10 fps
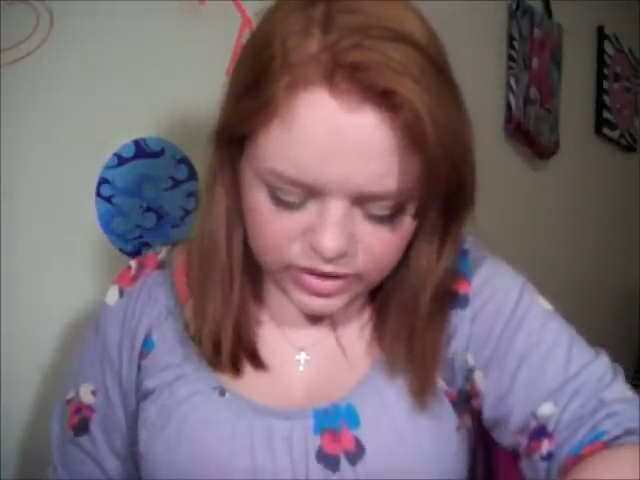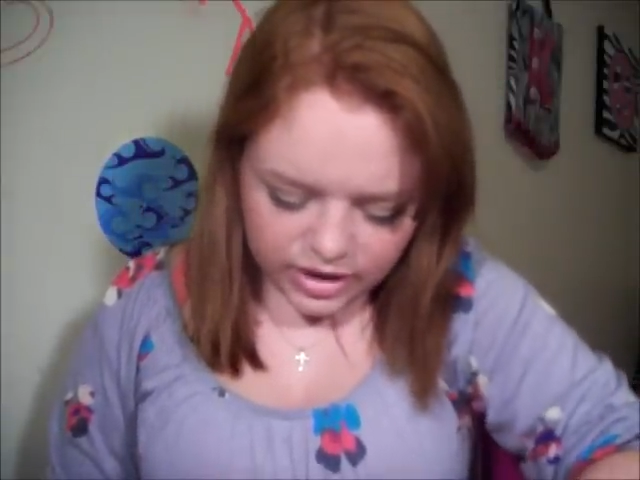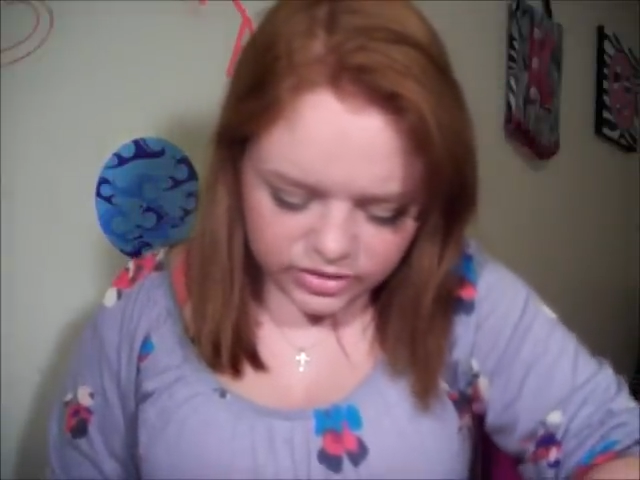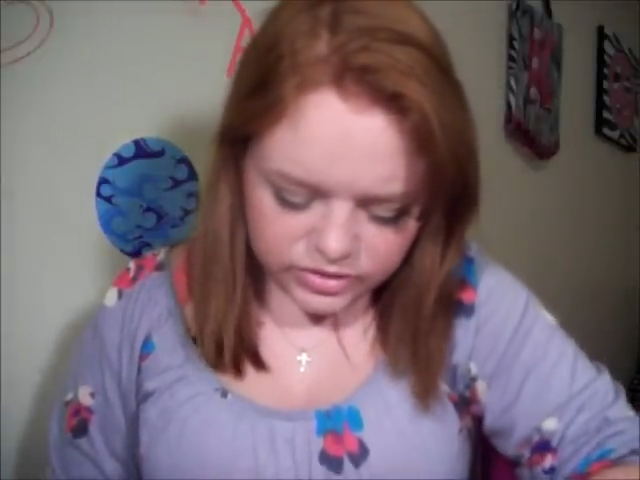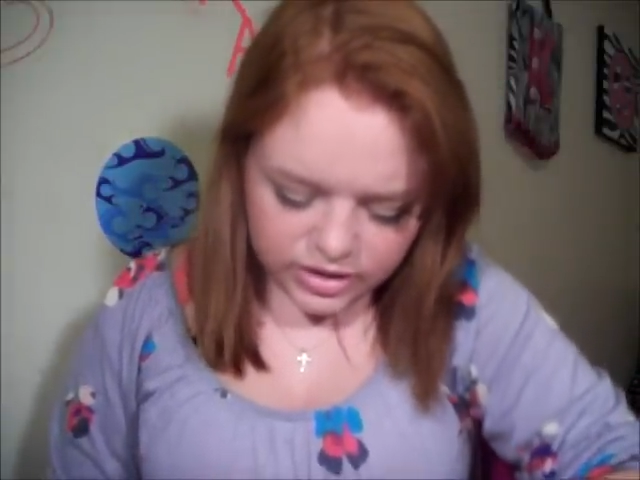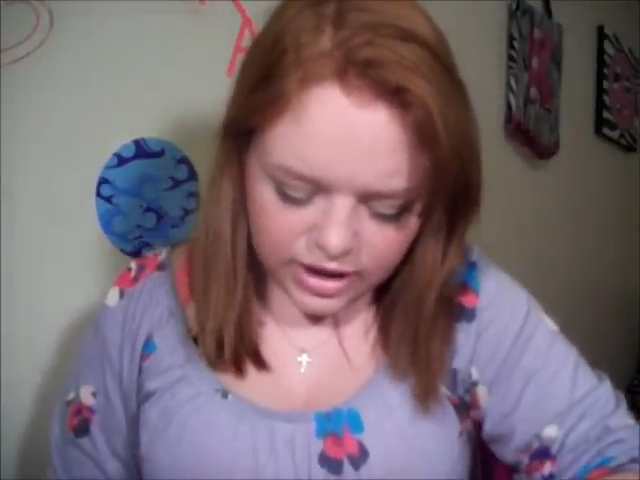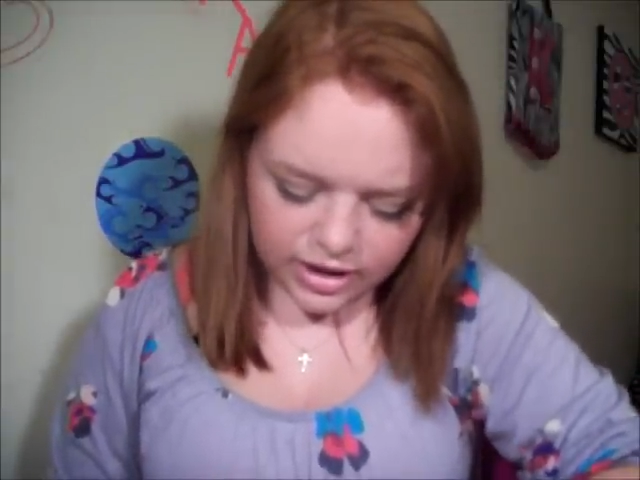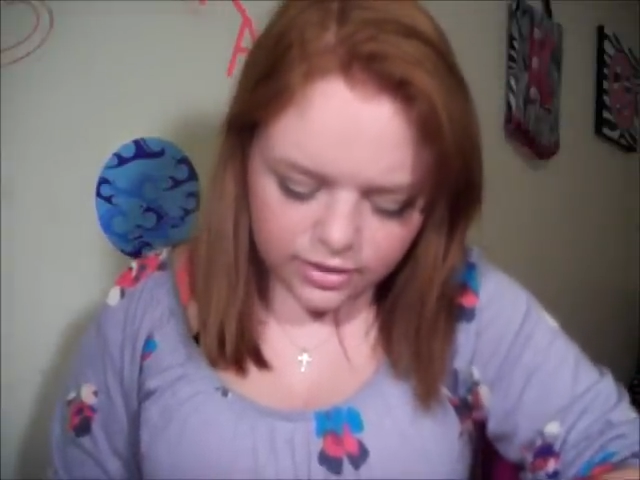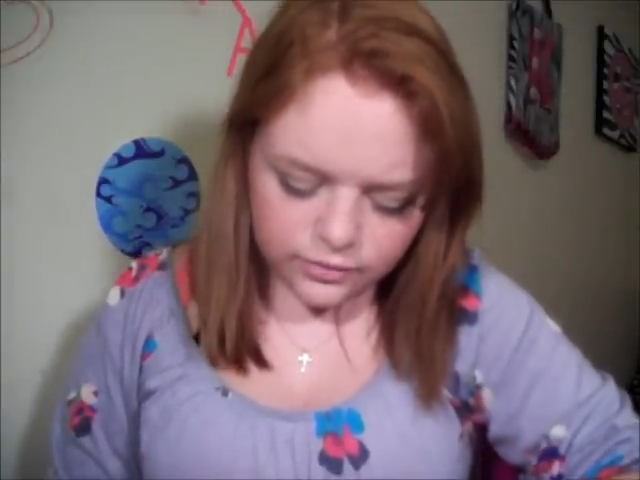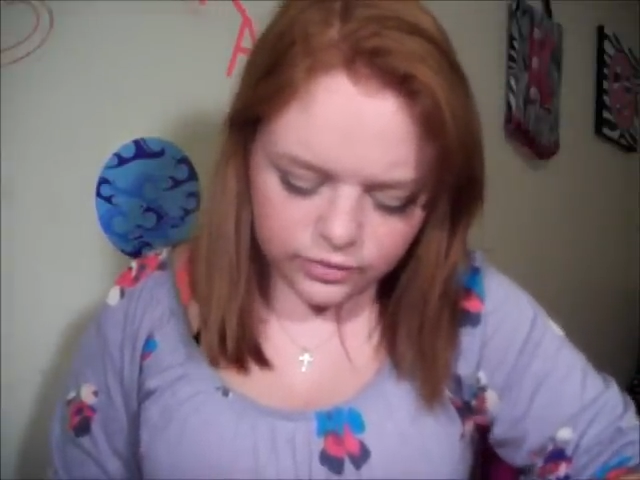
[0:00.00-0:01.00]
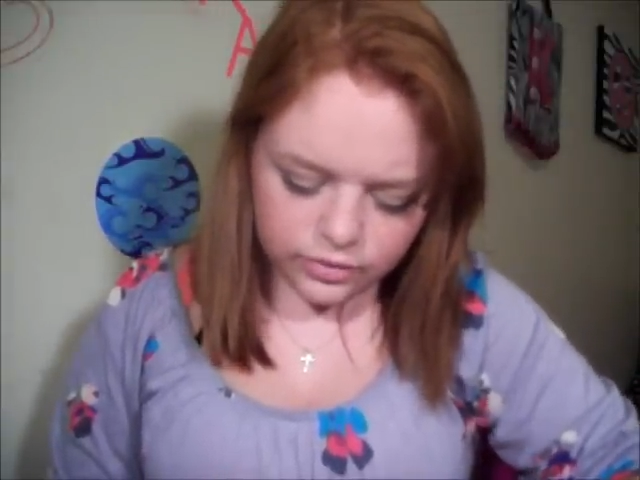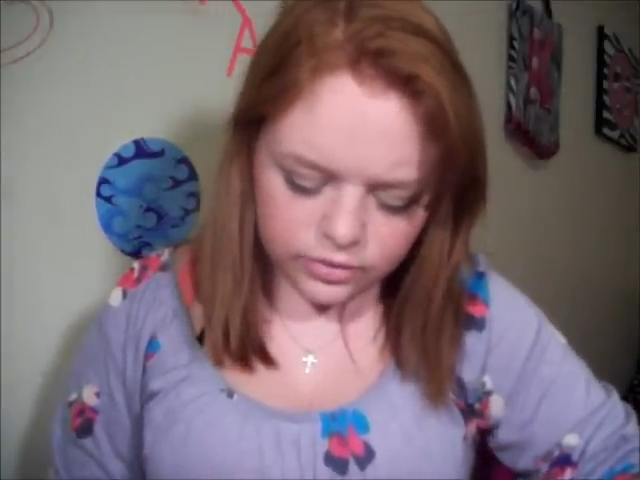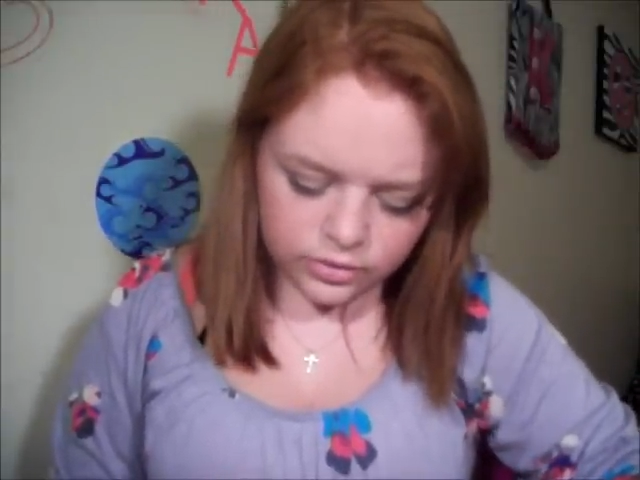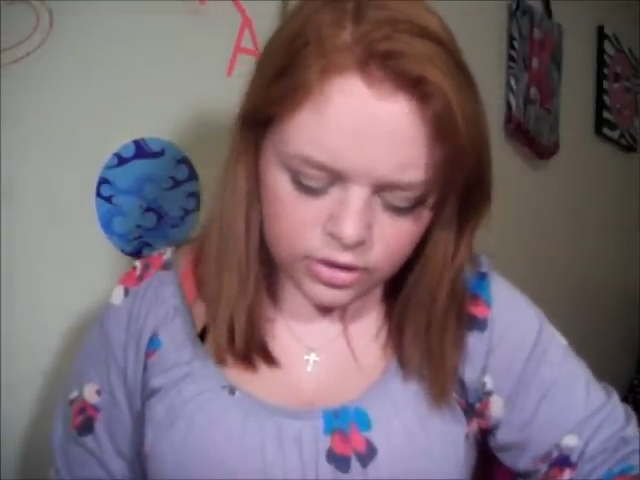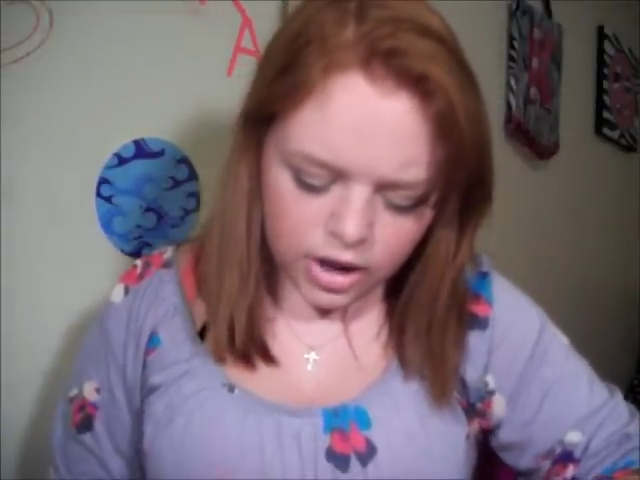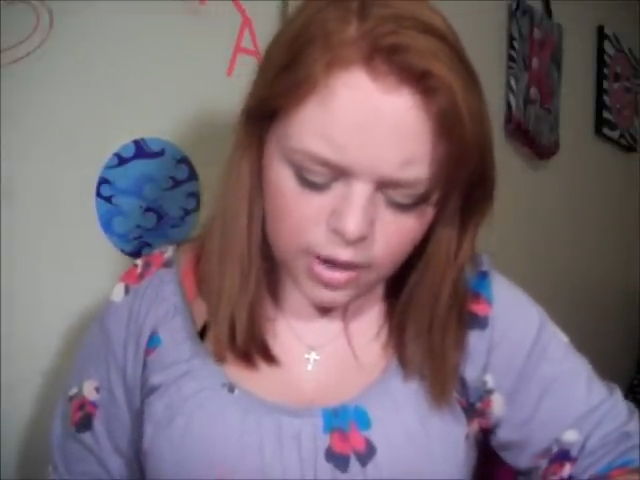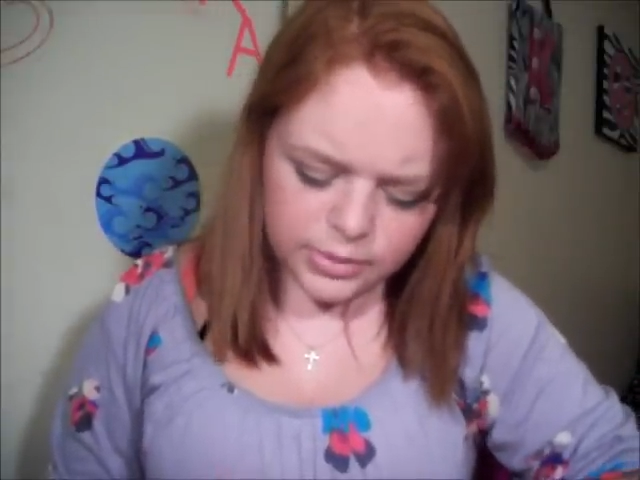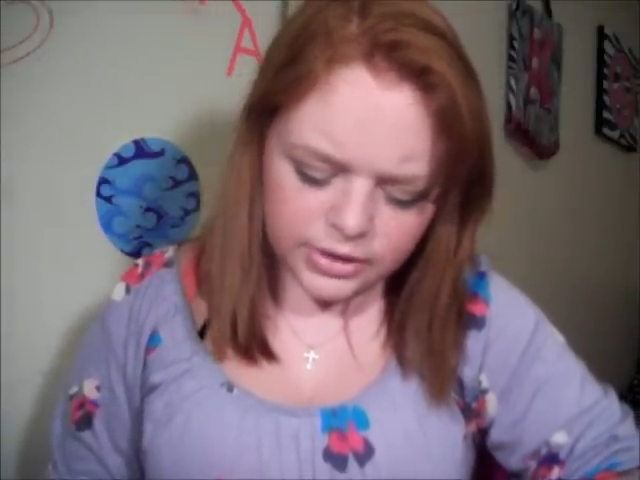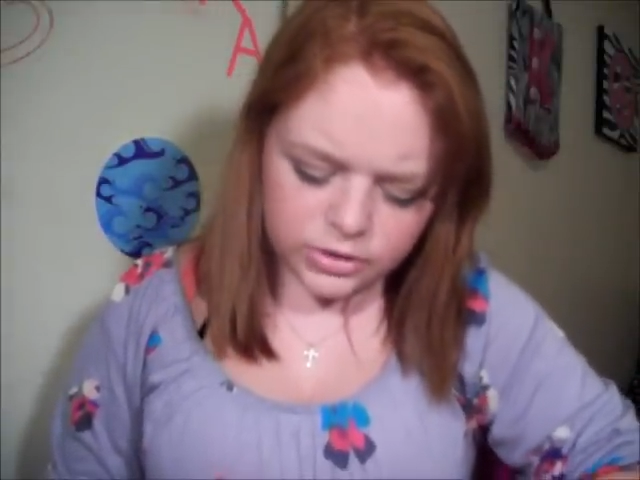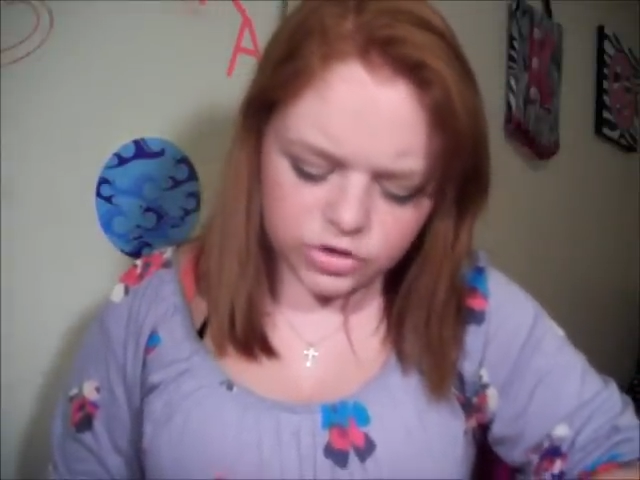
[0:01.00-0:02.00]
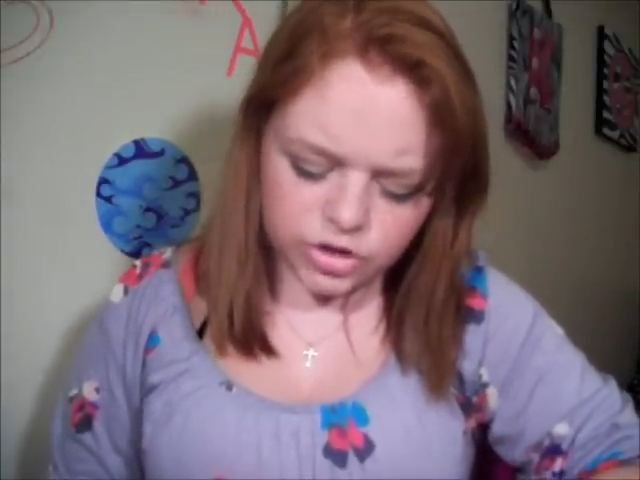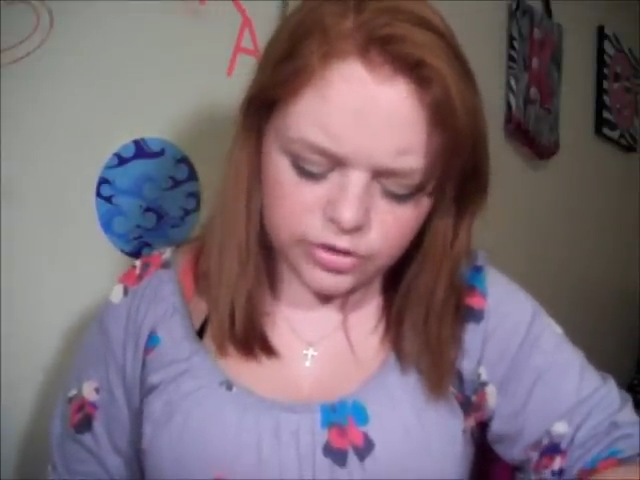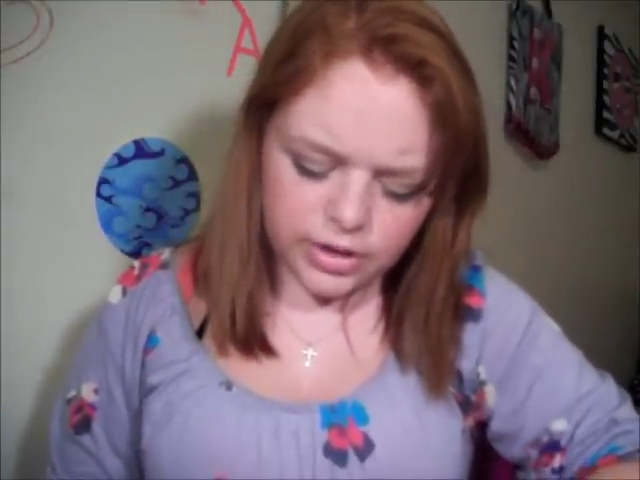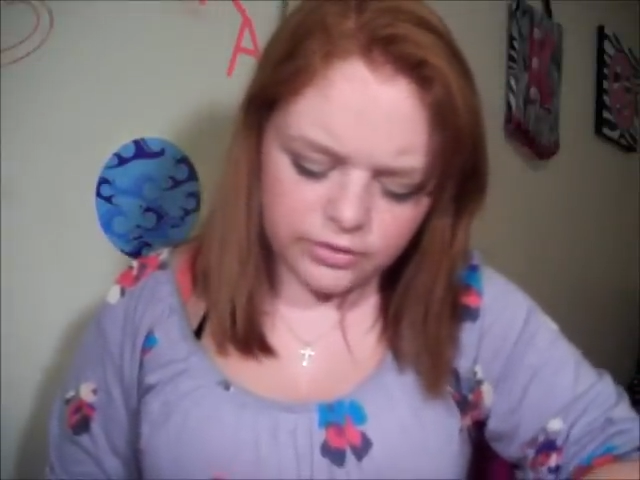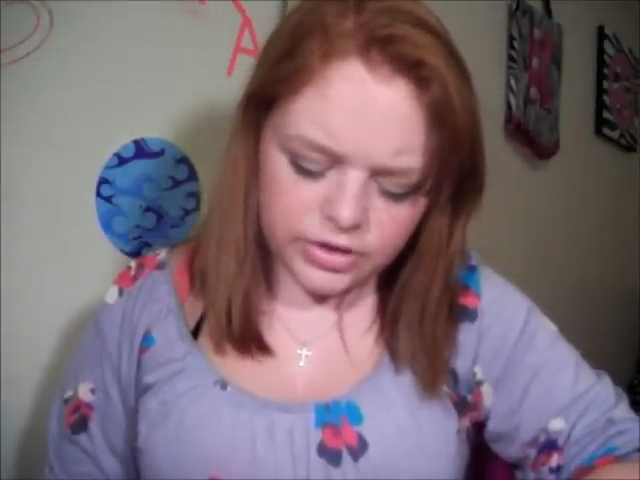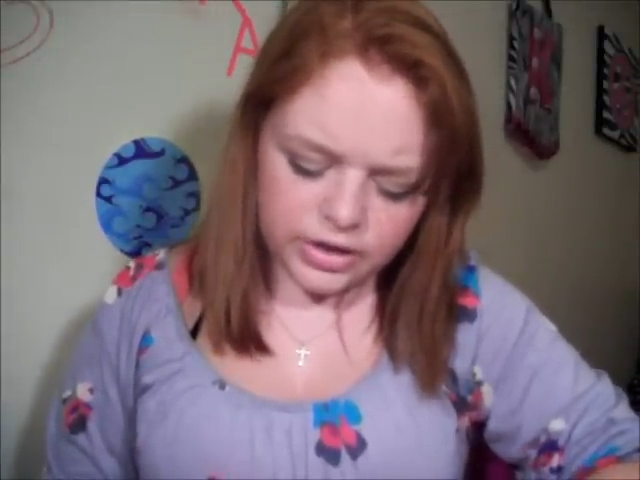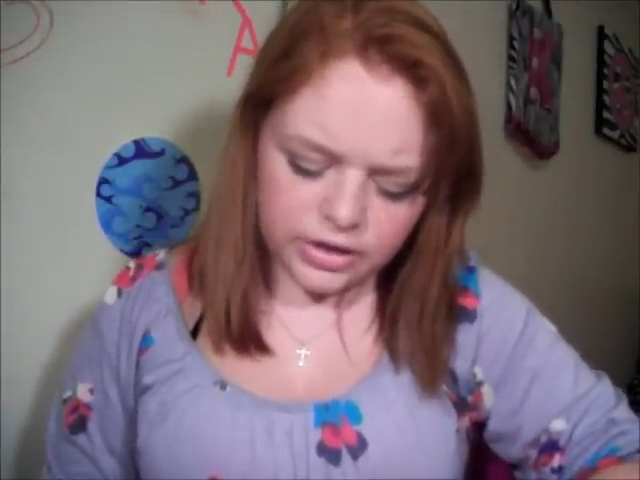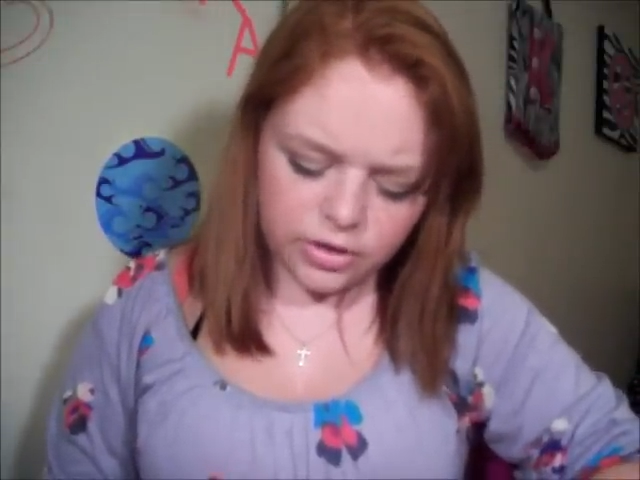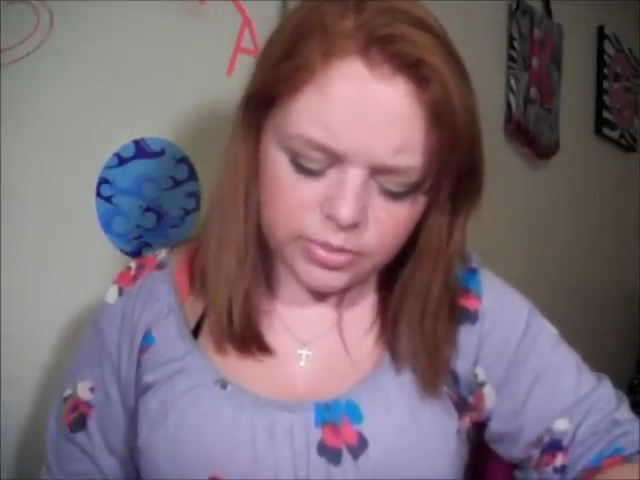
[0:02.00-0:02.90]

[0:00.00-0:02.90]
I'm not going to show you everything in here,